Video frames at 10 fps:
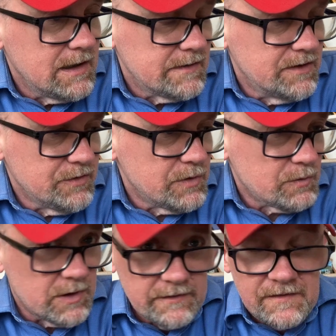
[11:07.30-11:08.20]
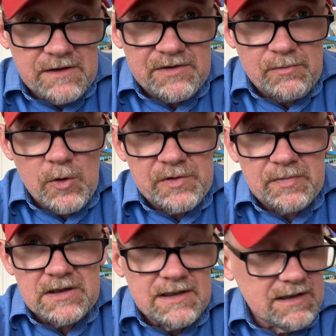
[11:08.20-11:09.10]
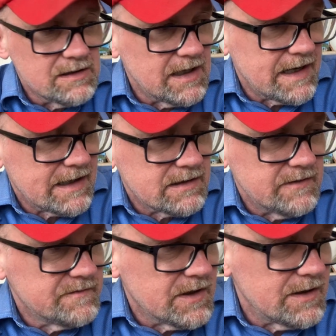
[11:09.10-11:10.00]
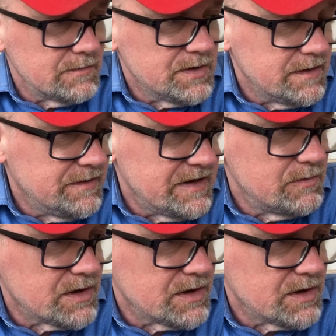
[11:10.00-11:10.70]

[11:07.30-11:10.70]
This was one of his most politically active times, it seems